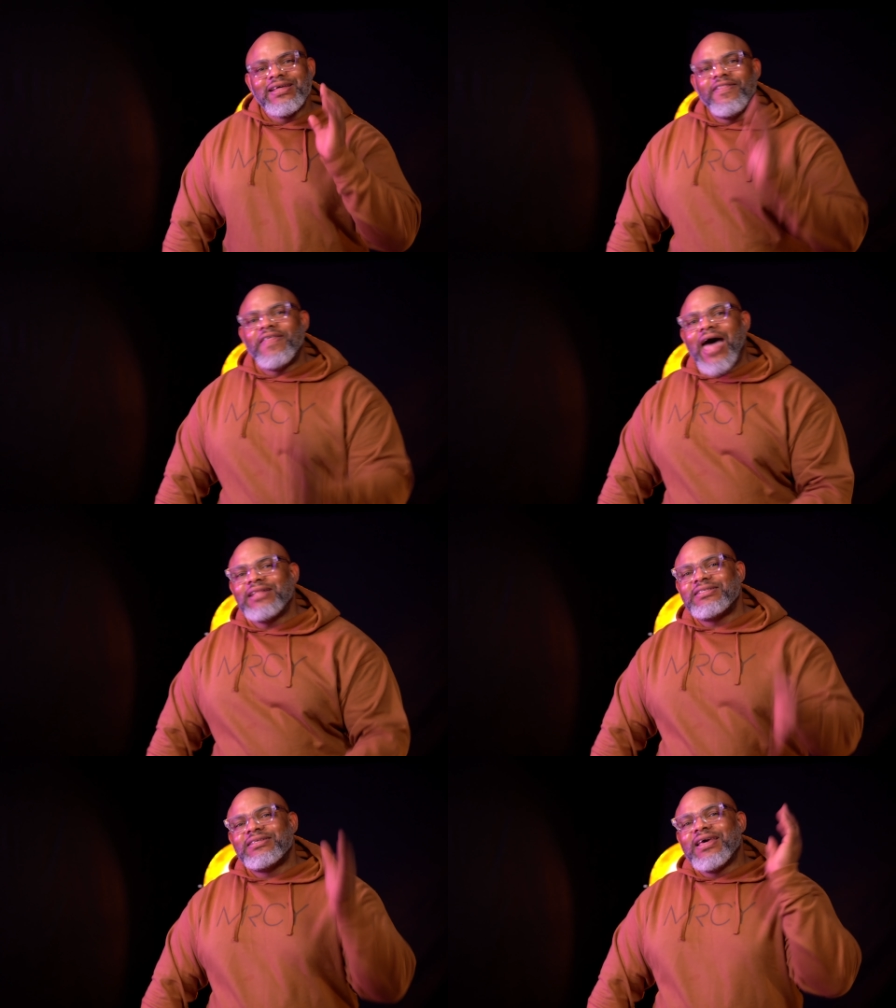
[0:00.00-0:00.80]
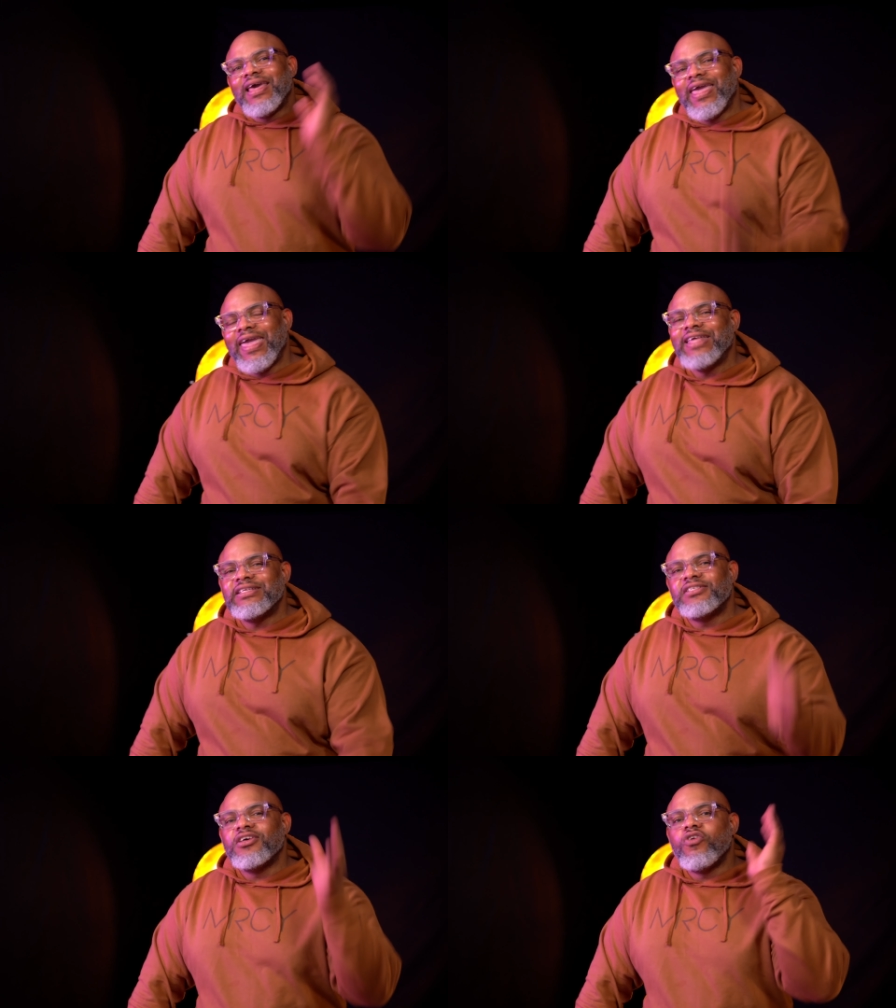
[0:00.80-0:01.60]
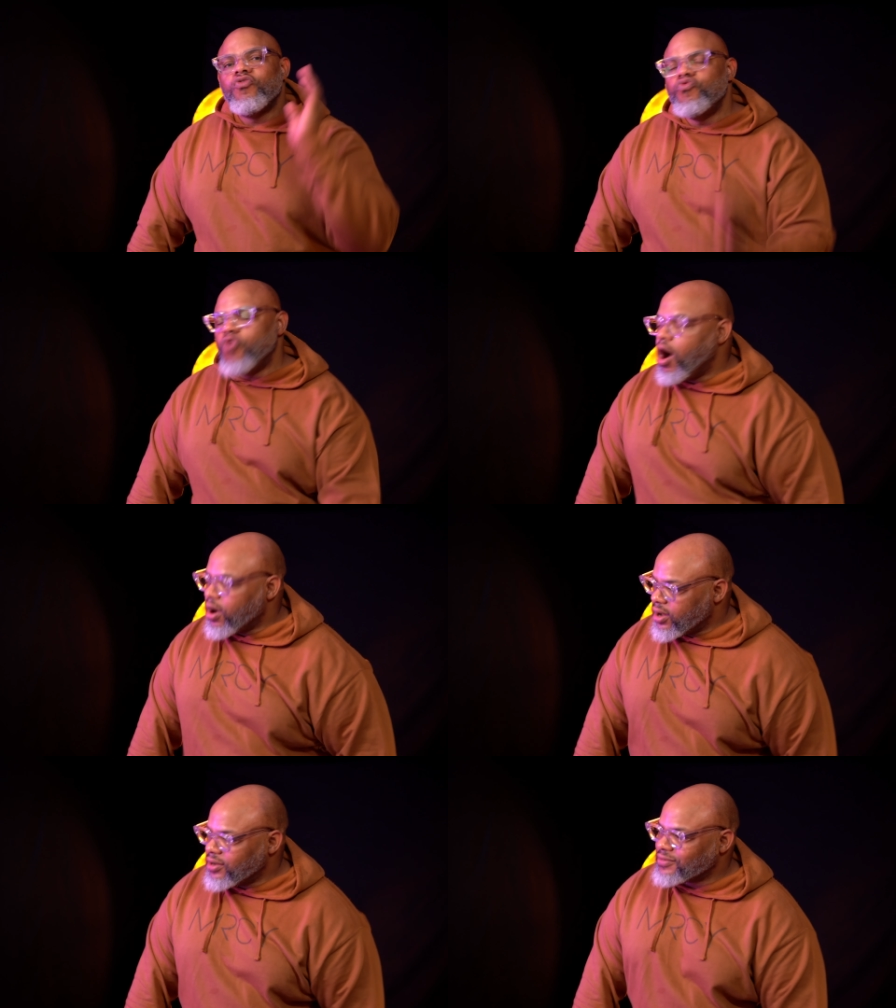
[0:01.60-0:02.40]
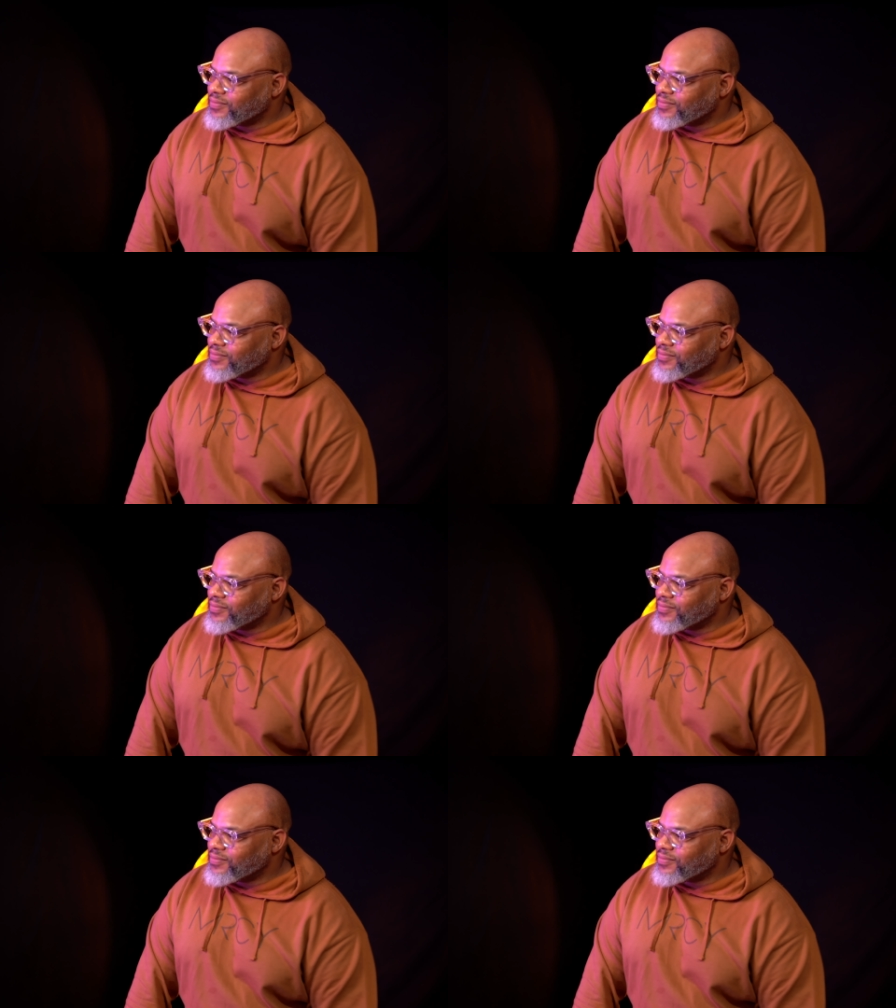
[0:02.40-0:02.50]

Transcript: That is wrong.